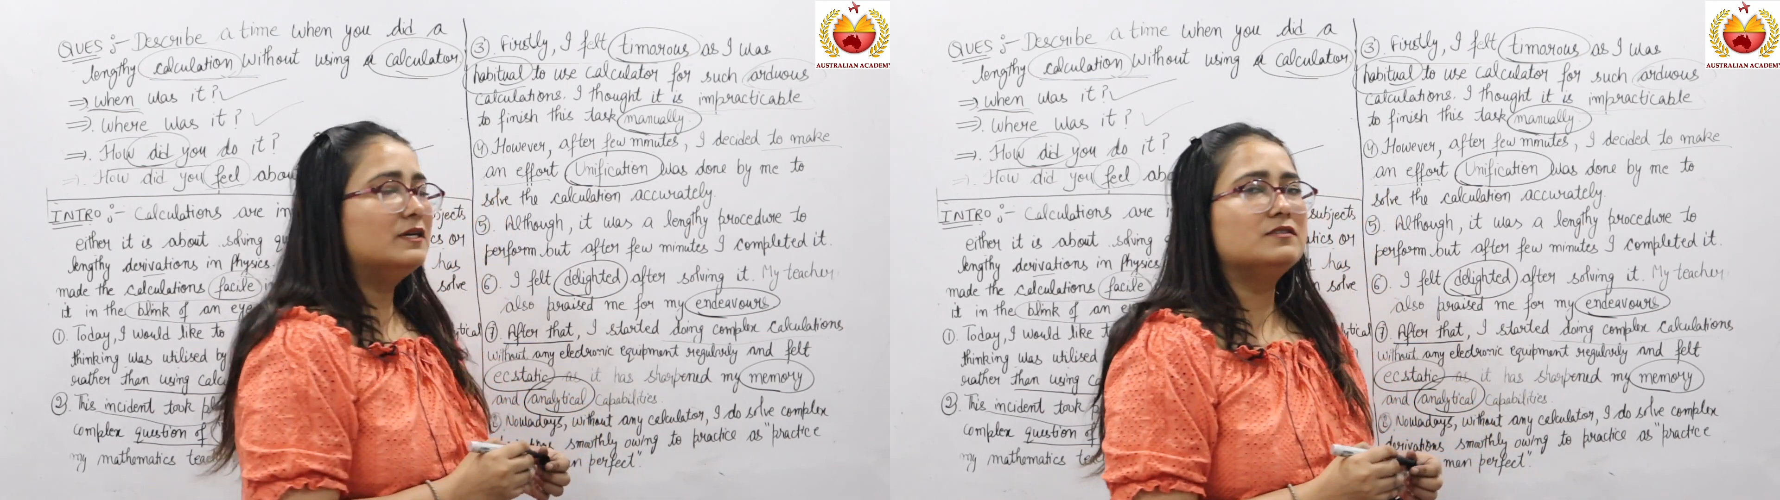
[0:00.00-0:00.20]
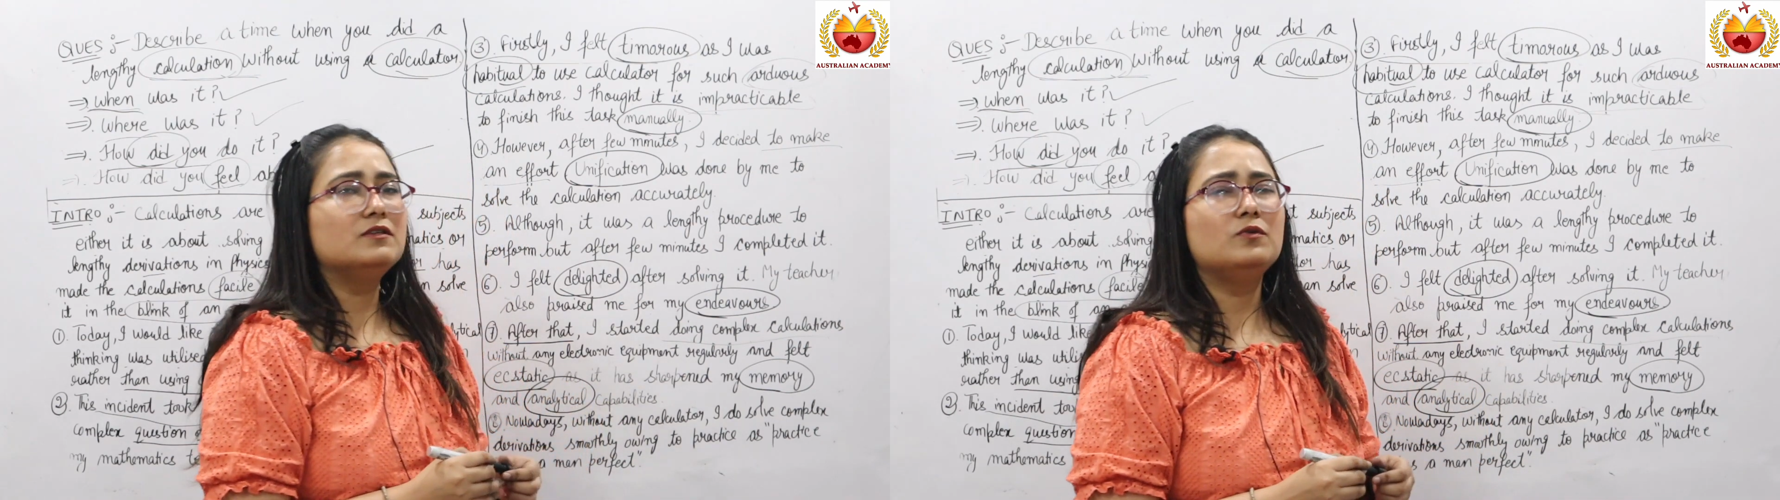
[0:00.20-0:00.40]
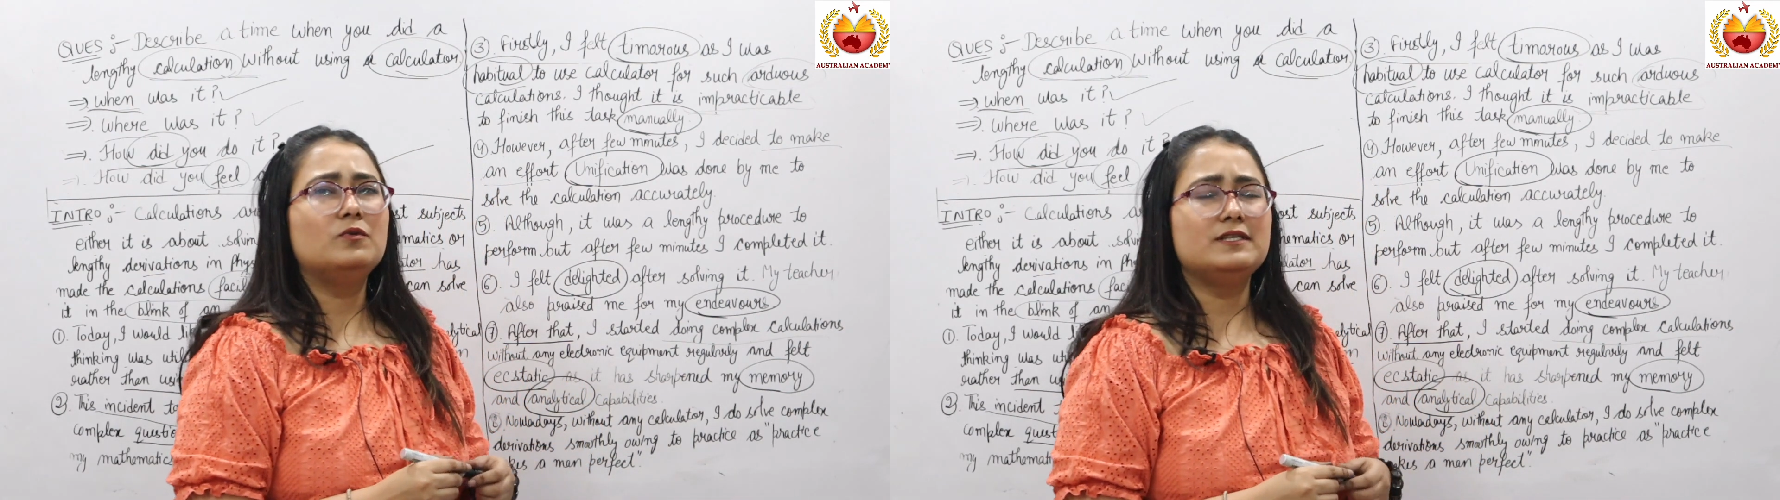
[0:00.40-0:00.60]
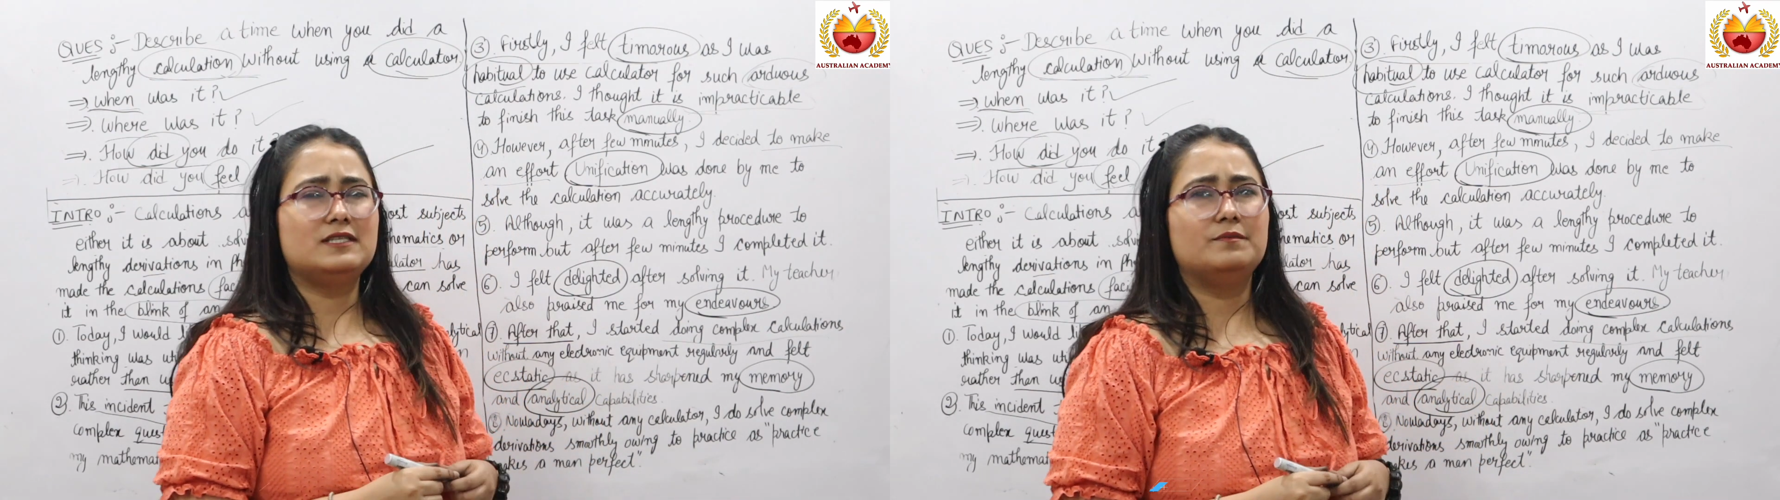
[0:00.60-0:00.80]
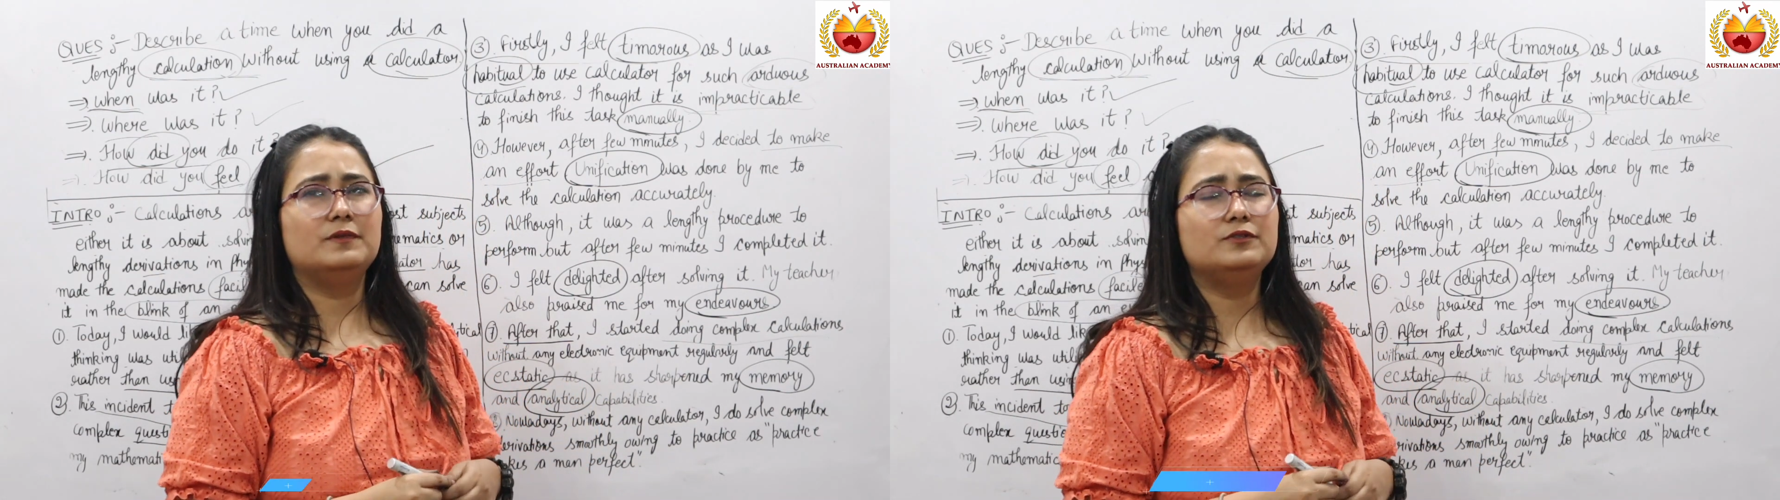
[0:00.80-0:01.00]
person who
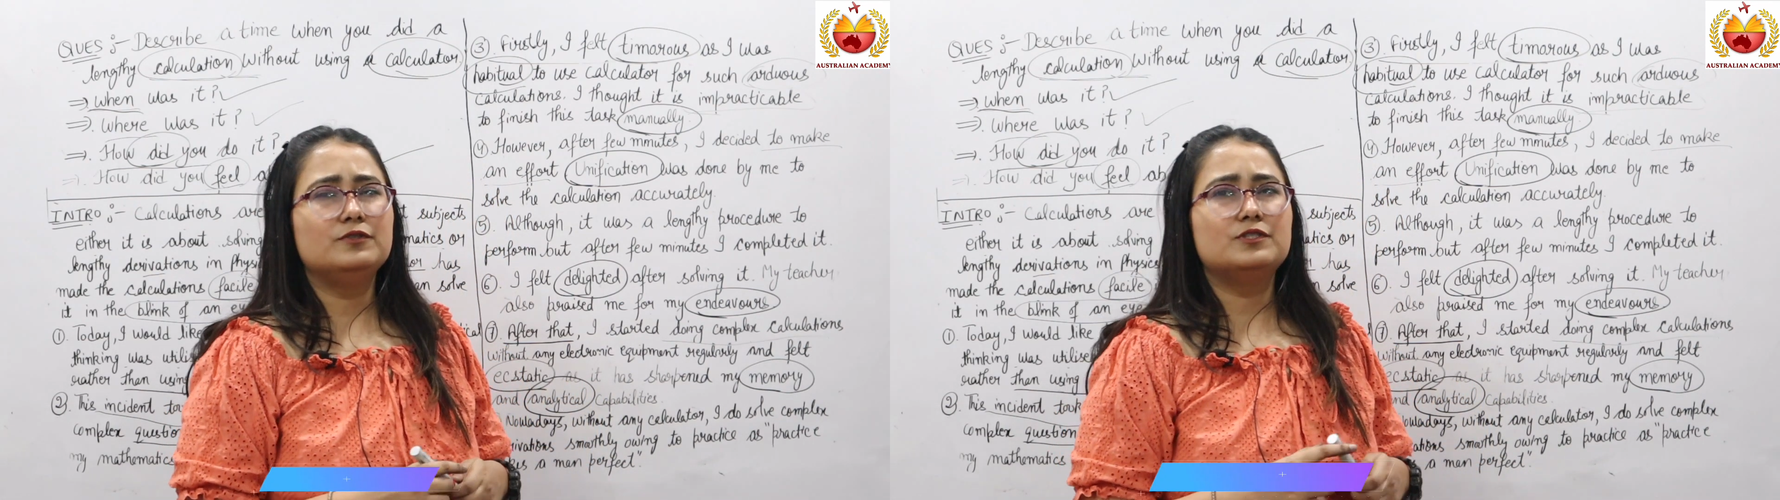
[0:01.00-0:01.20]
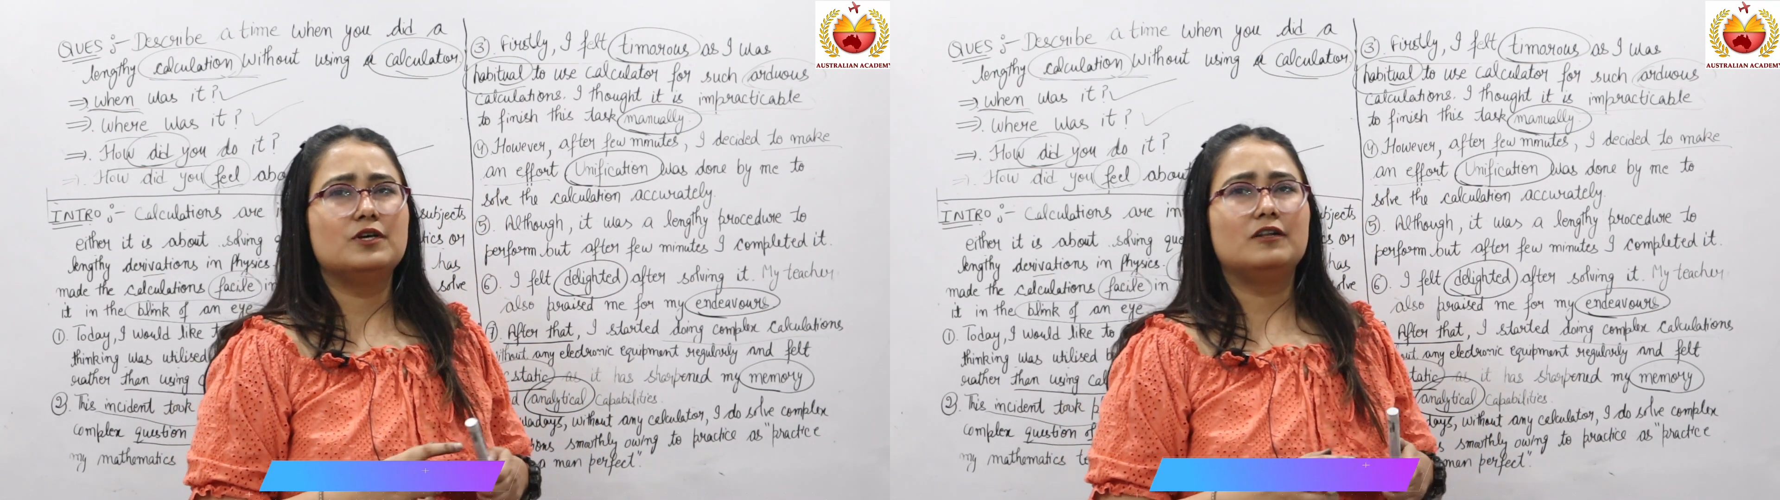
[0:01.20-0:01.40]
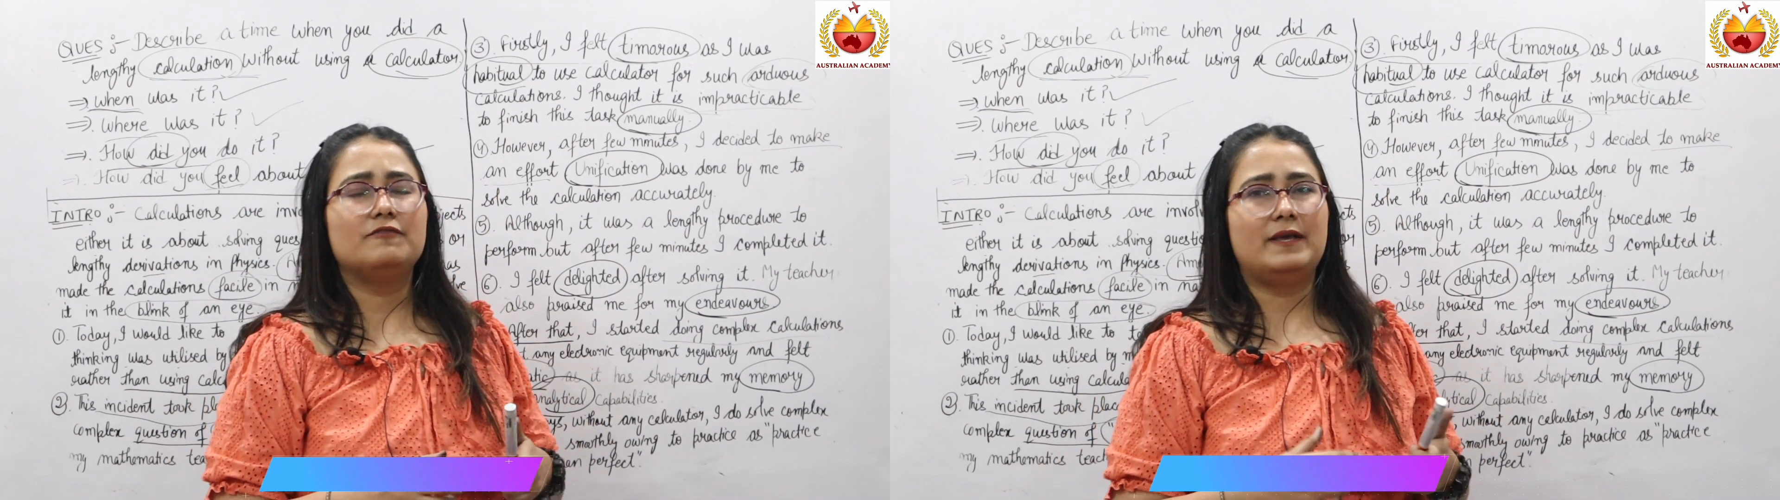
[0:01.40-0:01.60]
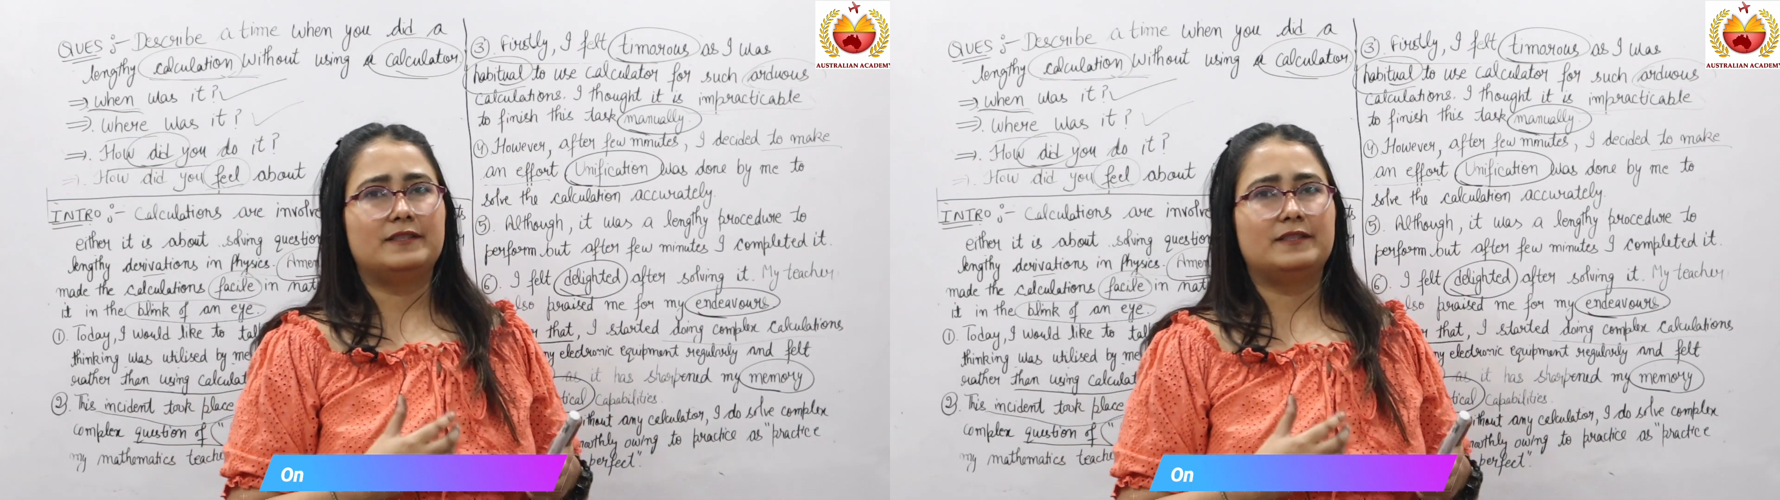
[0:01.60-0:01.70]
is able to solve